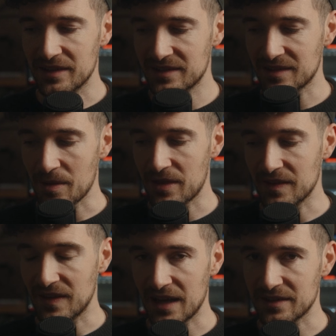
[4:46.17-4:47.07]
is
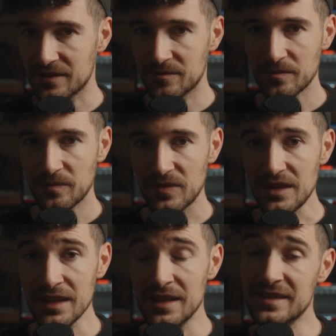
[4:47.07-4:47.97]
something that
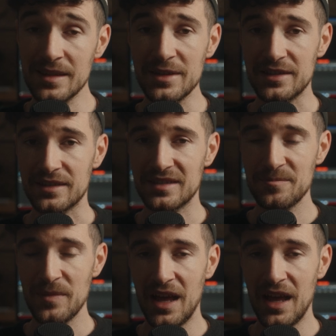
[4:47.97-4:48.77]
is limited.